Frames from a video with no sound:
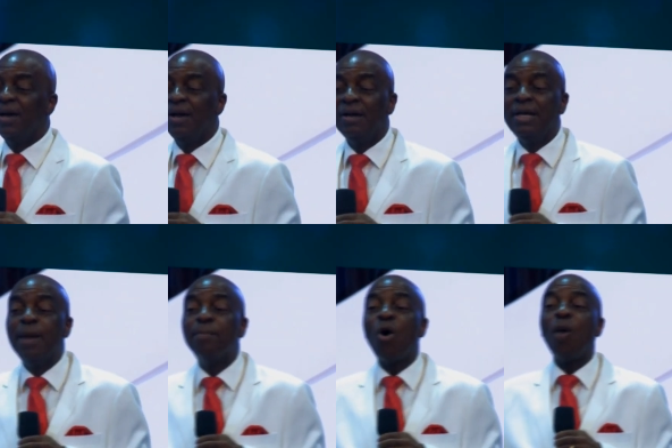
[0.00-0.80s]
The
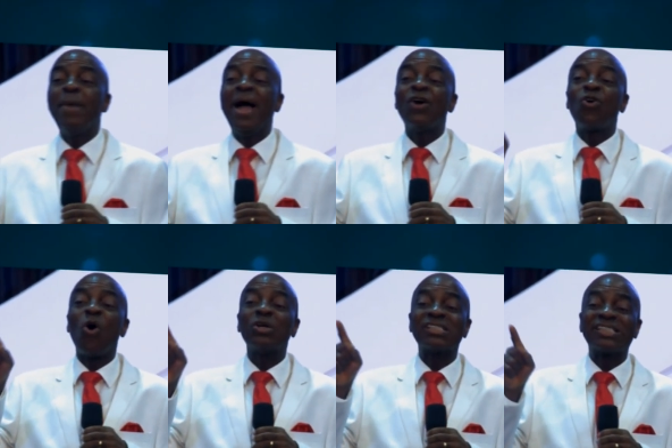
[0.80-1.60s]
moment
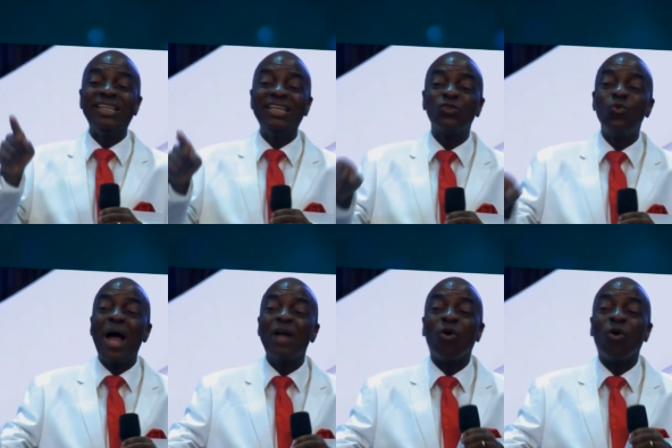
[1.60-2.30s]
God sees where your